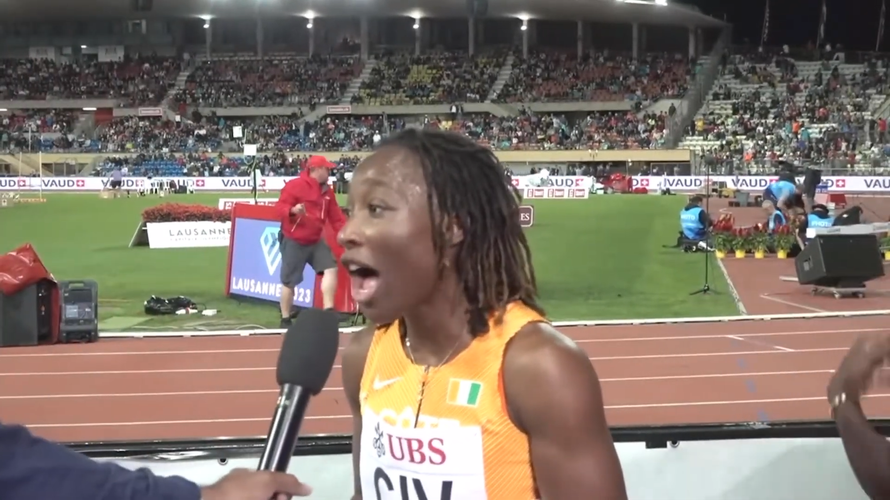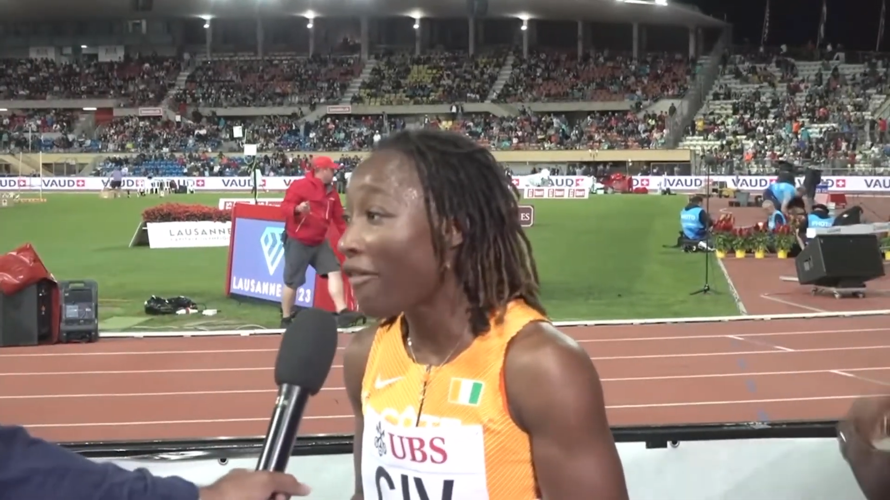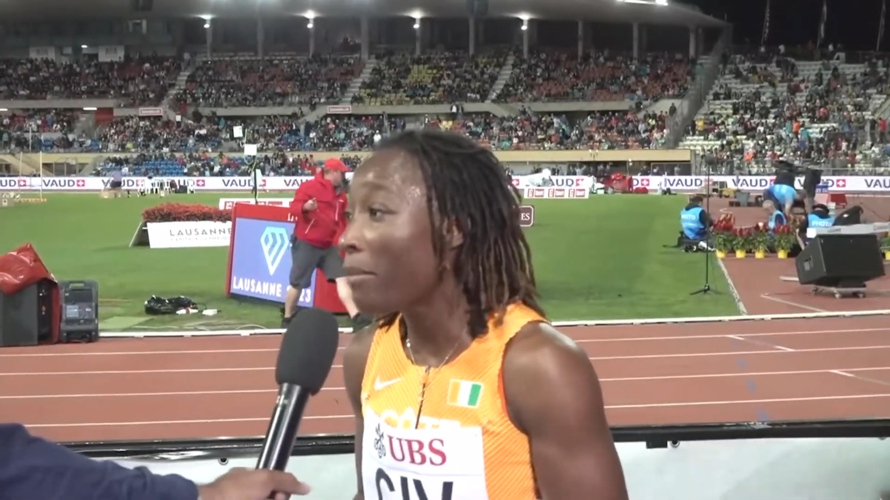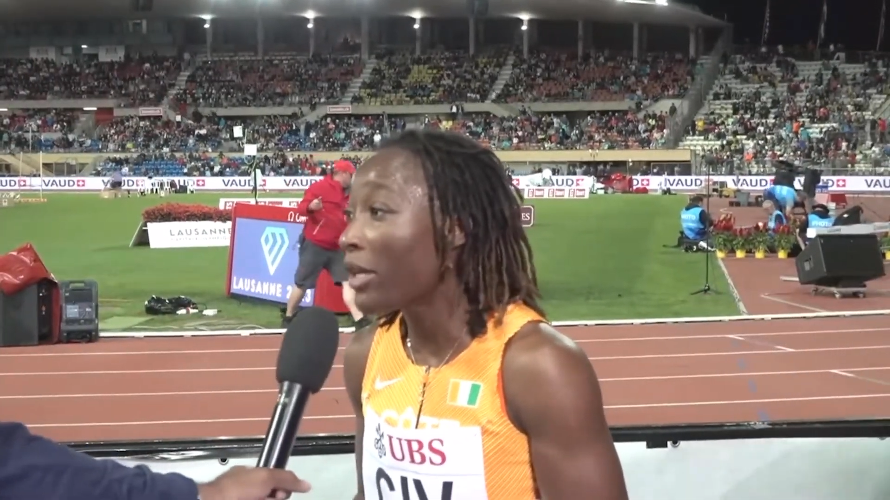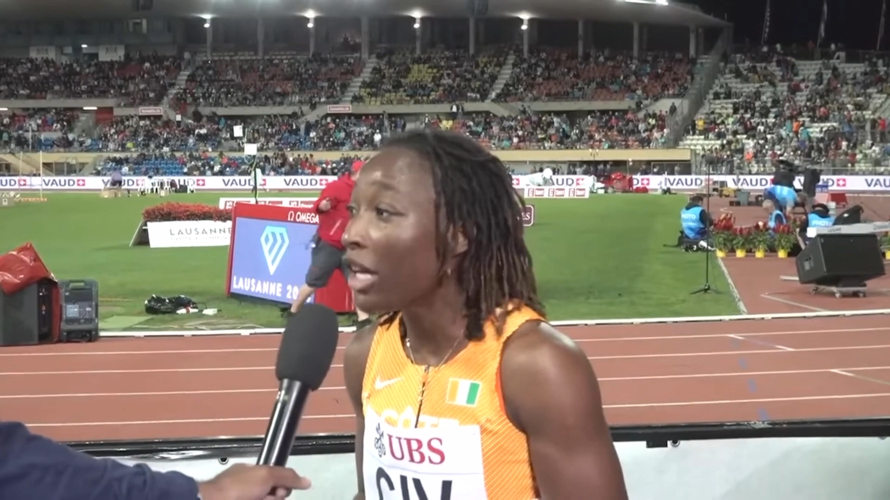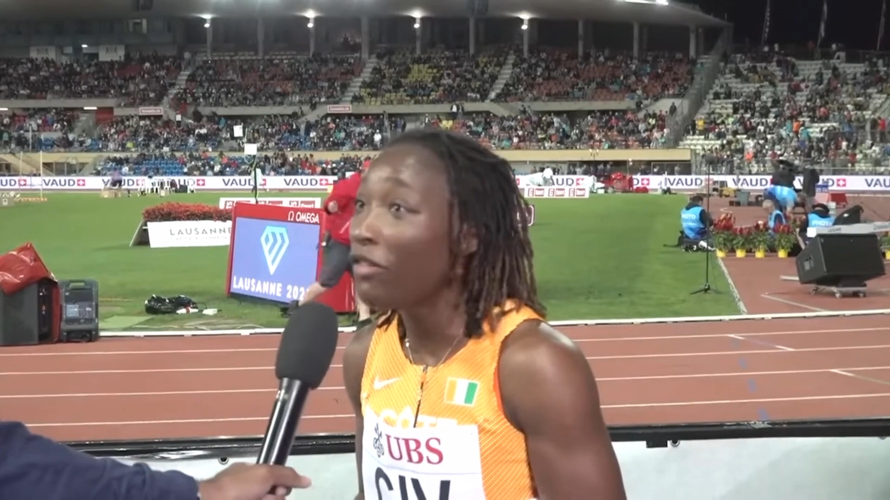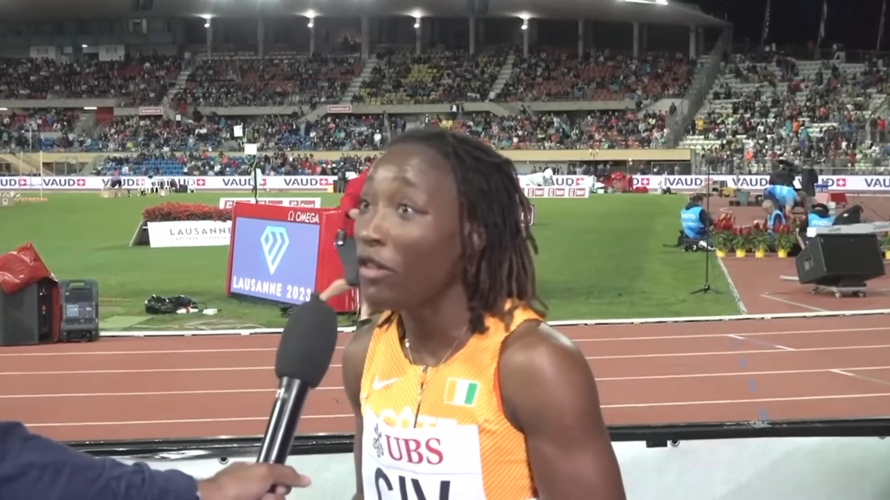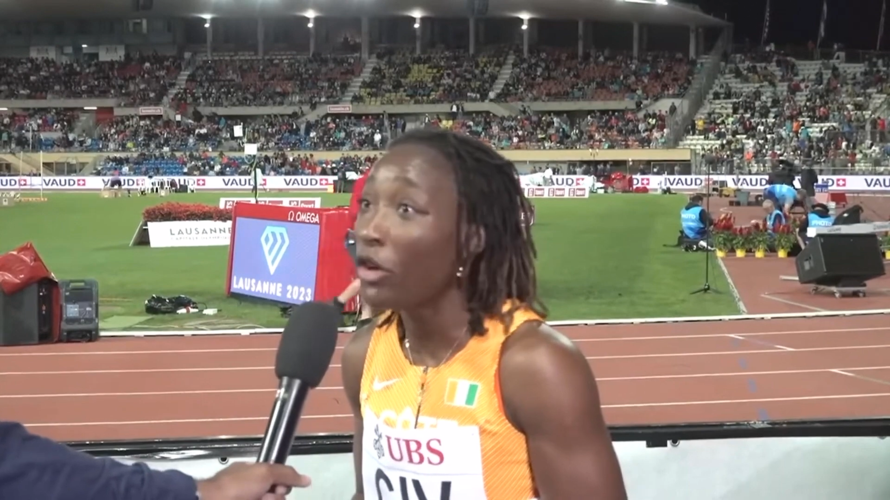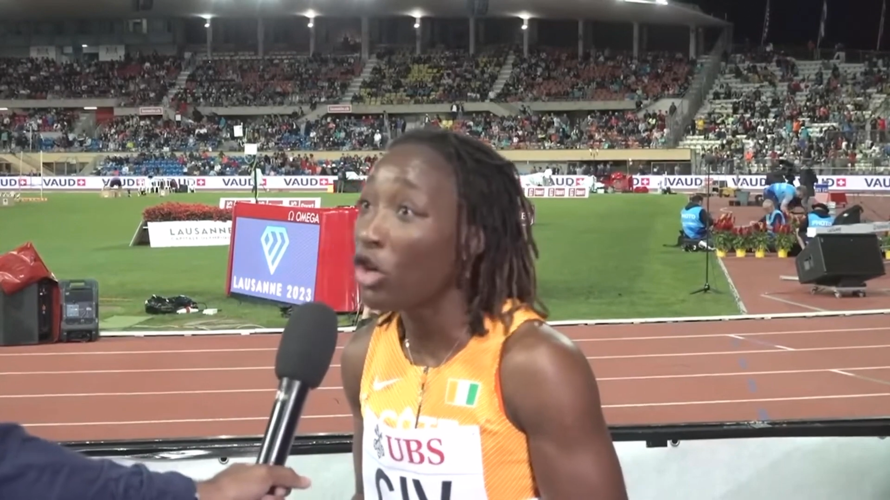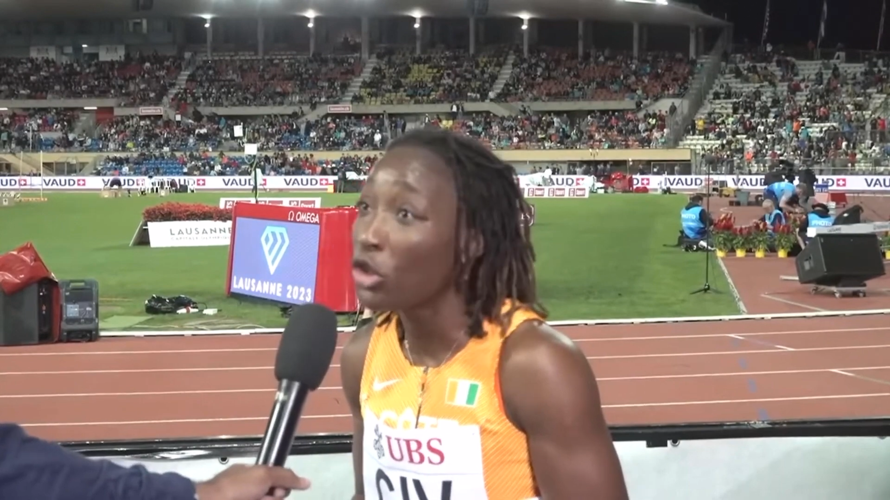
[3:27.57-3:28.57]
have a medal for
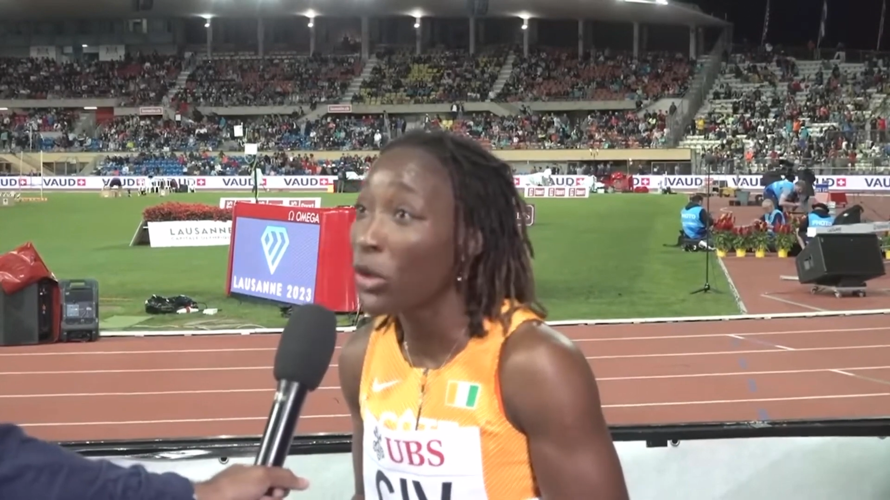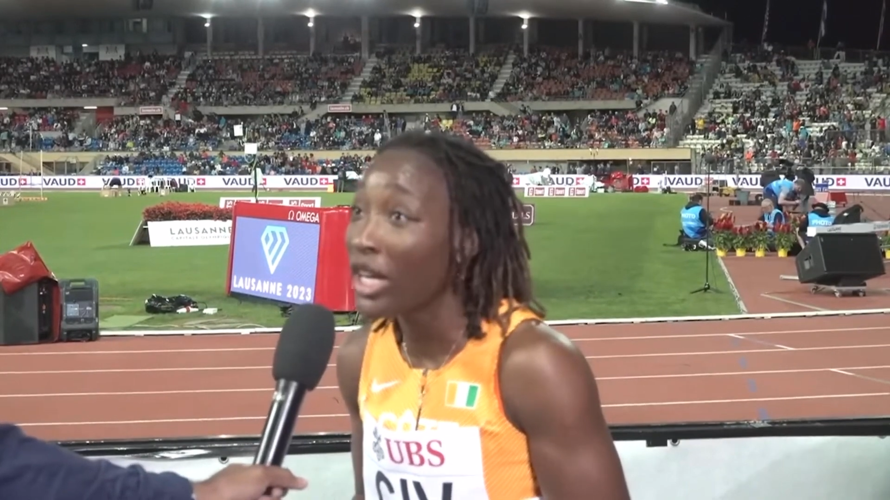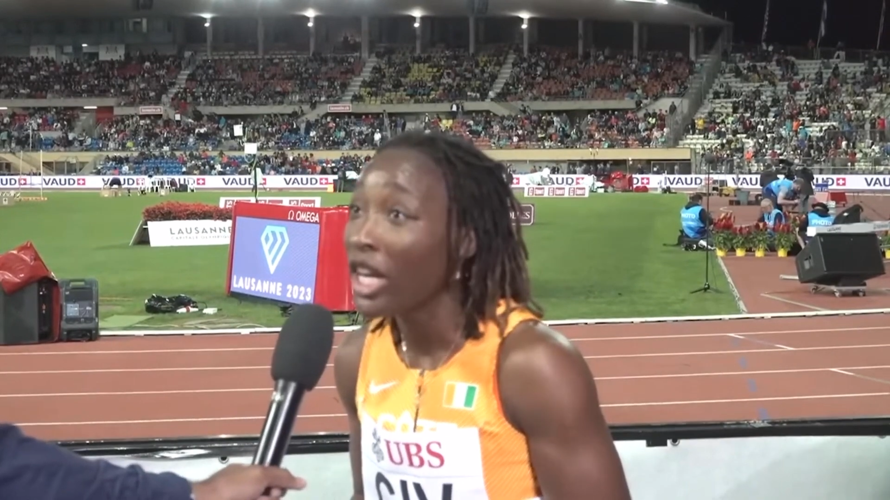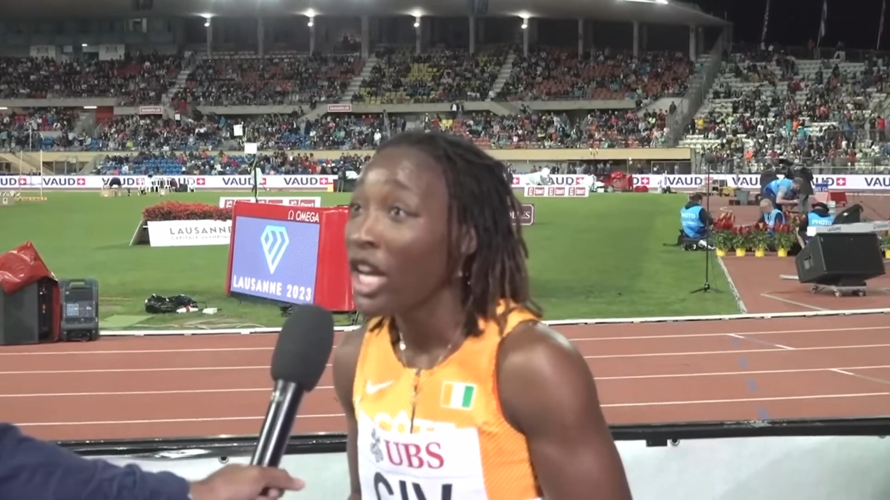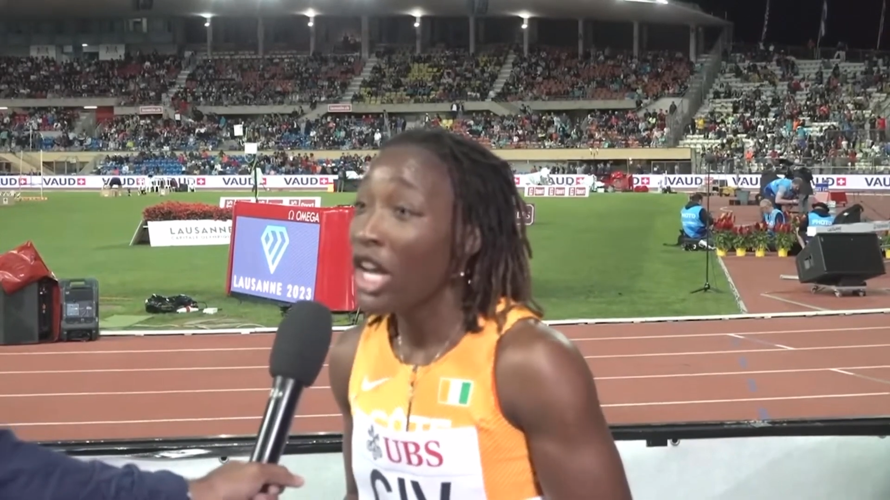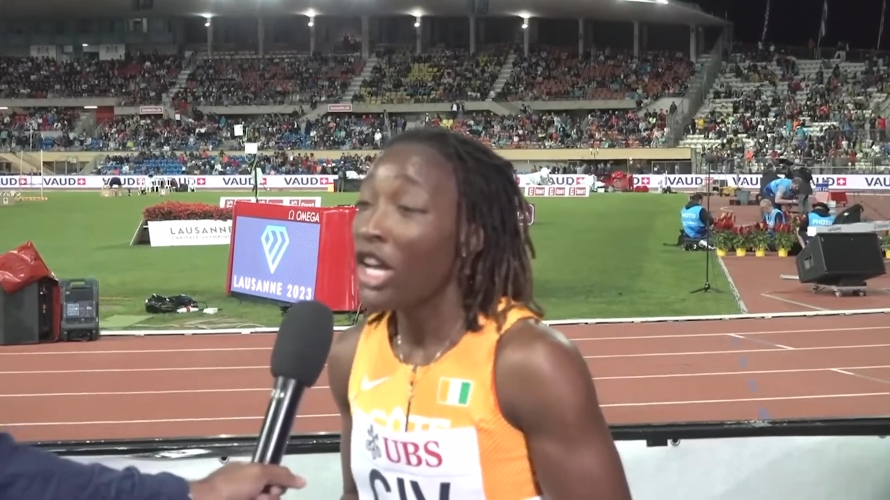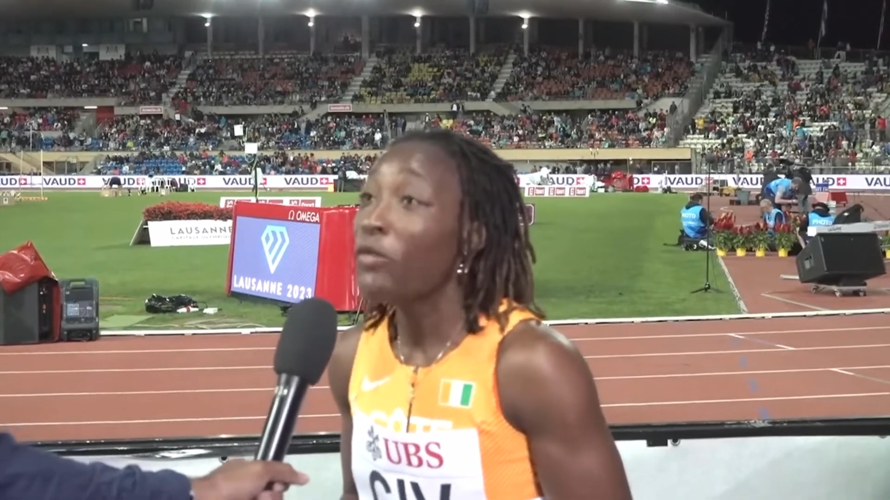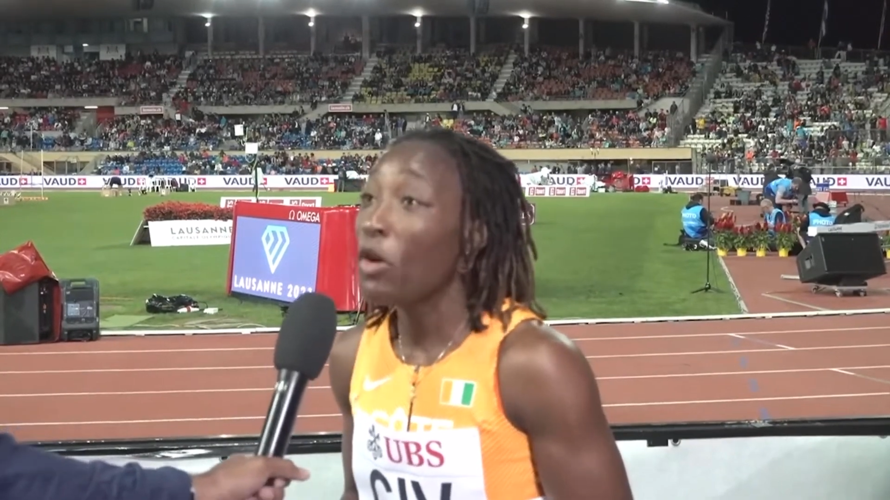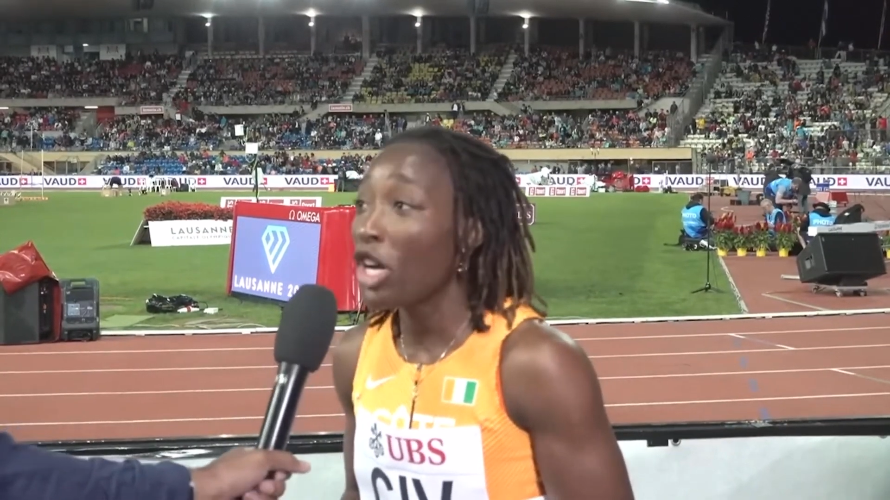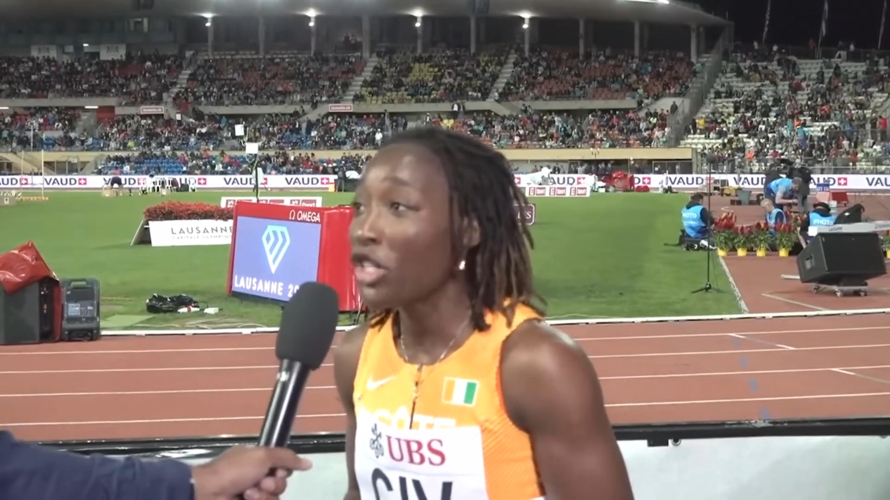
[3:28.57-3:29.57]
the country in
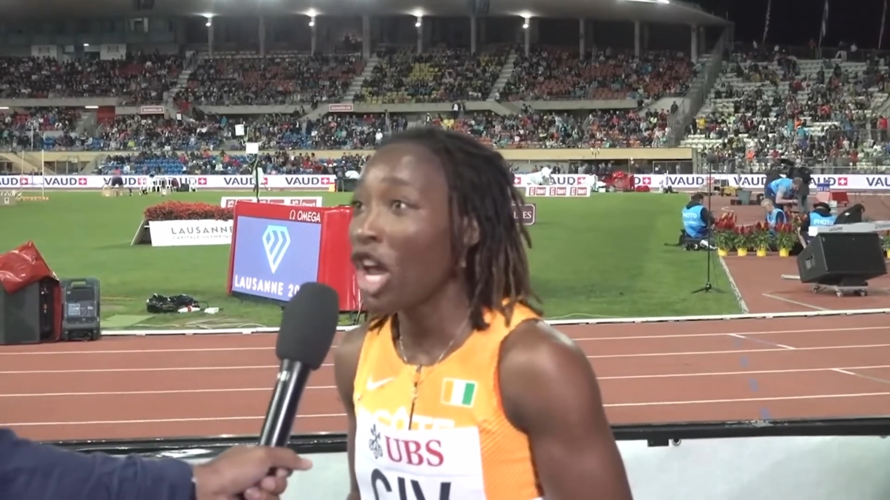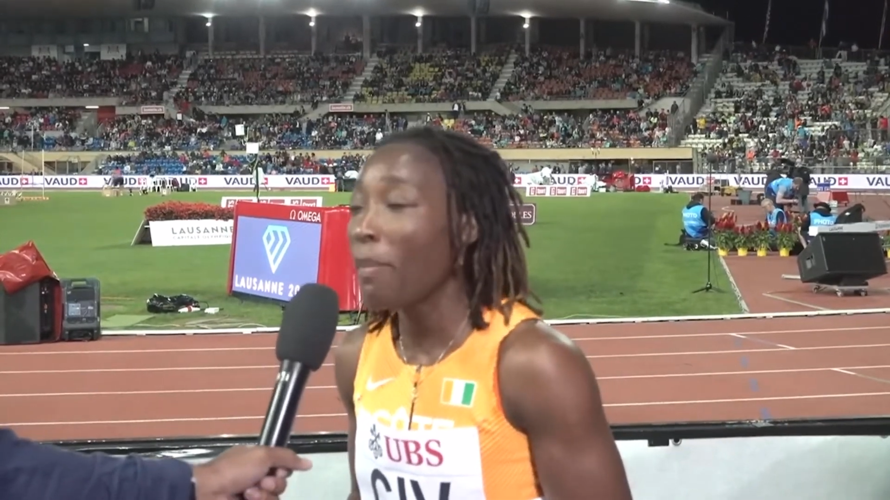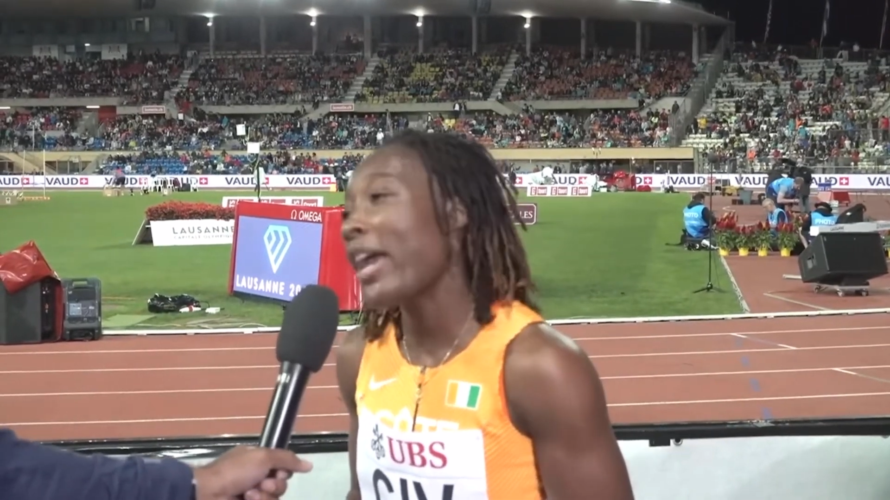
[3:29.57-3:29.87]
the World Champ,